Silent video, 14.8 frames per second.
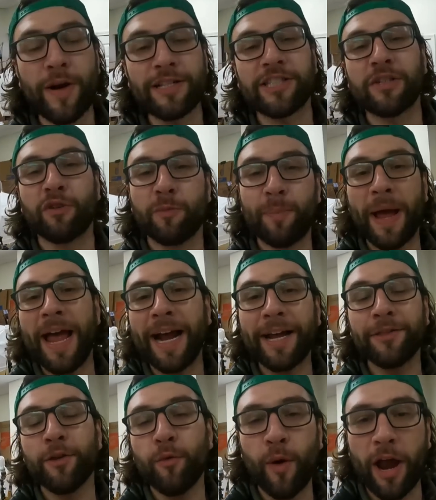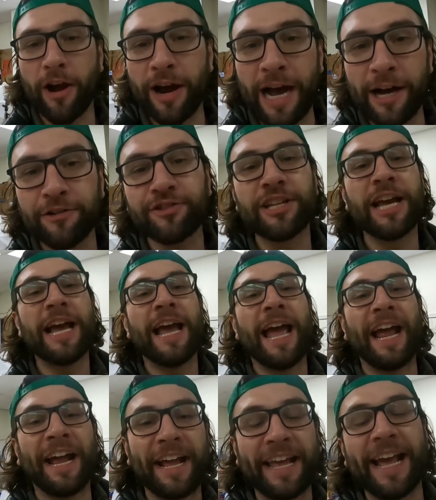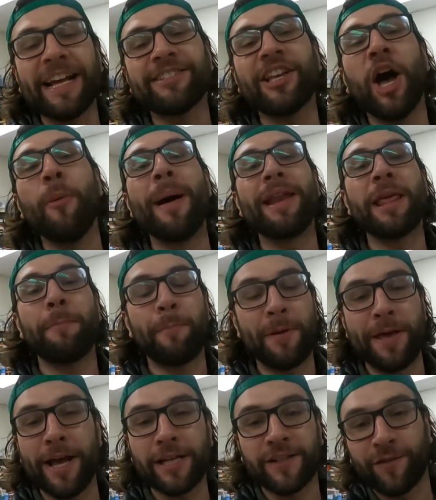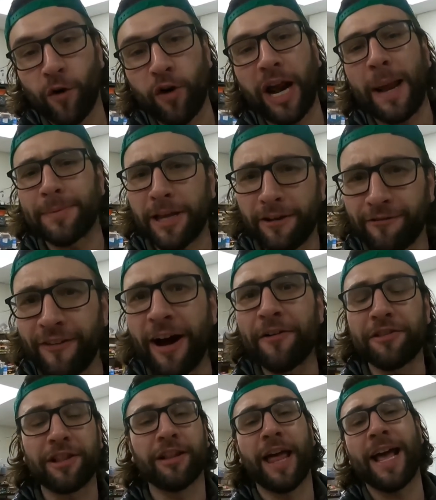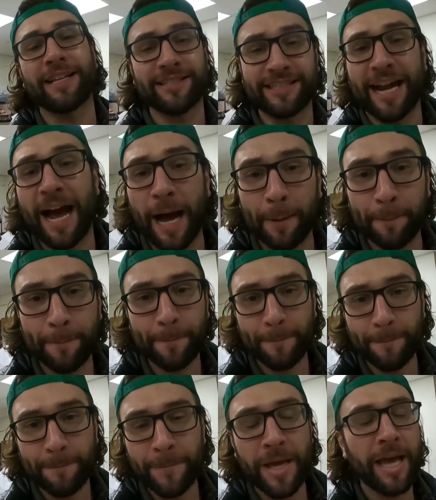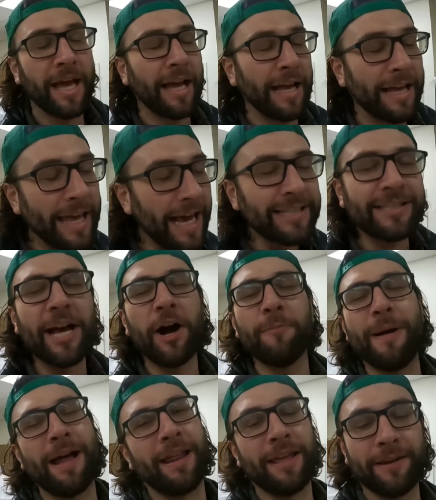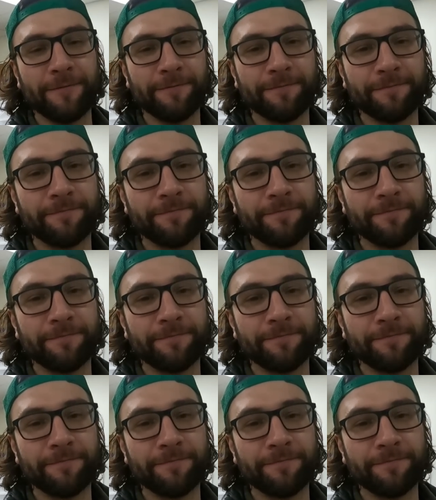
All right, so we're back in the warehouse, and guess how many PS4 games I found at the last stop? Guess how many?